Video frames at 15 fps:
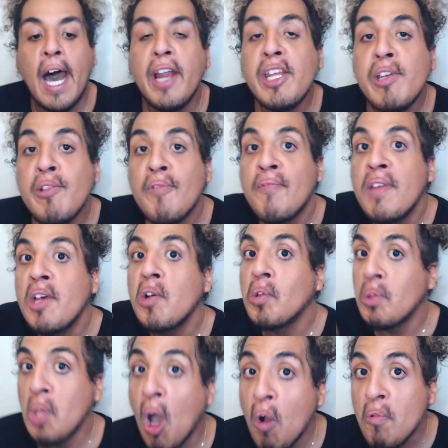How do you
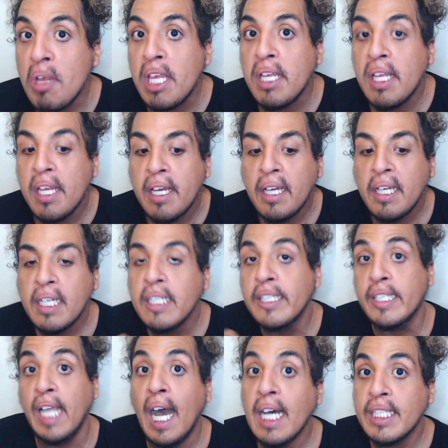feel knowing
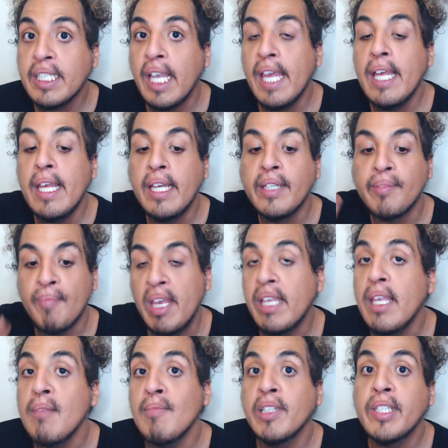Sasuke is
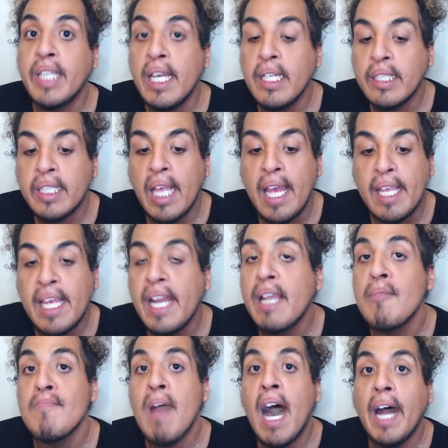making mistakes and
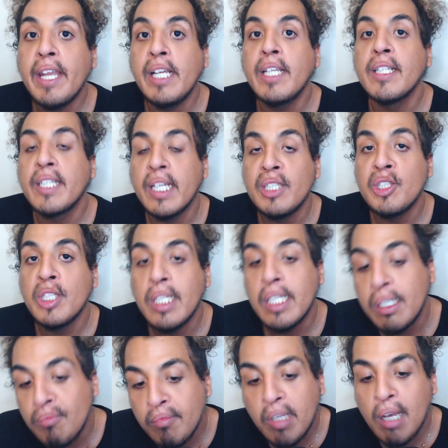getting bodied
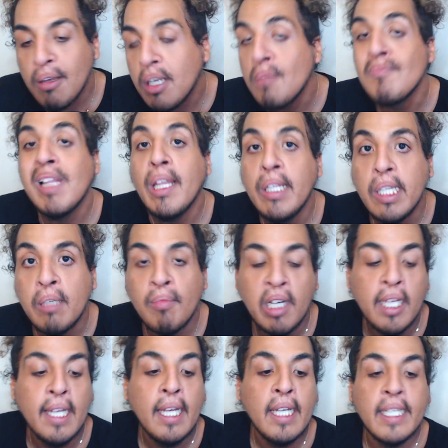essentially? Not completely,
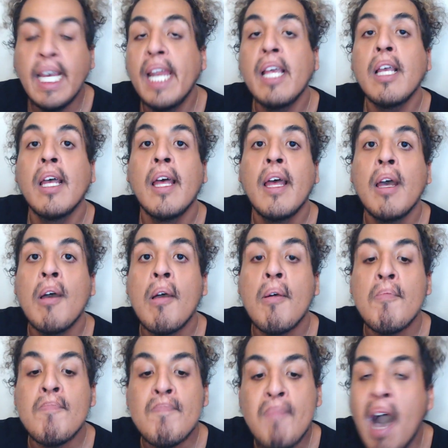but getting
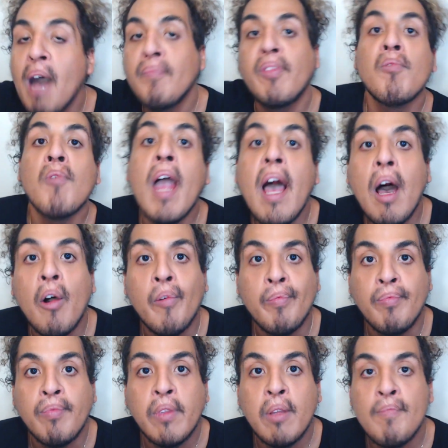bopped
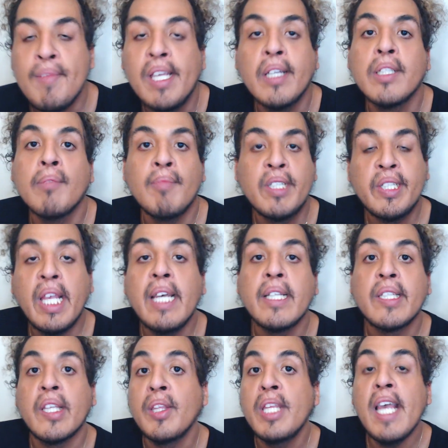around because of
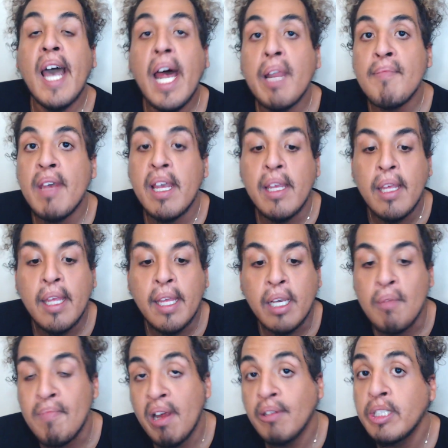mistakes in the anime
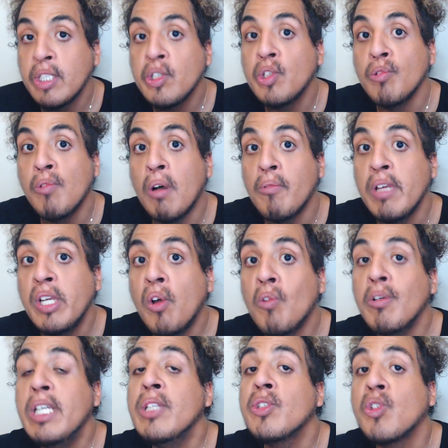in comparison to what we
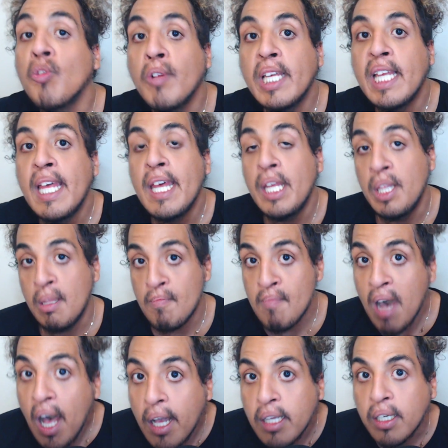know he's doing in the
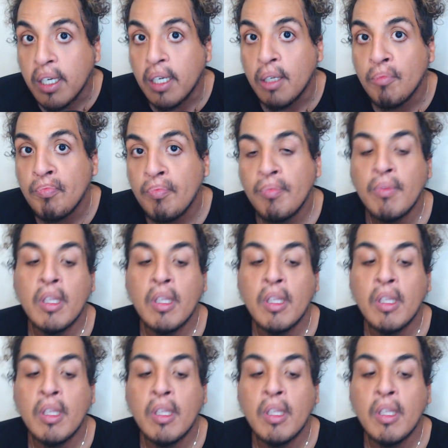manga.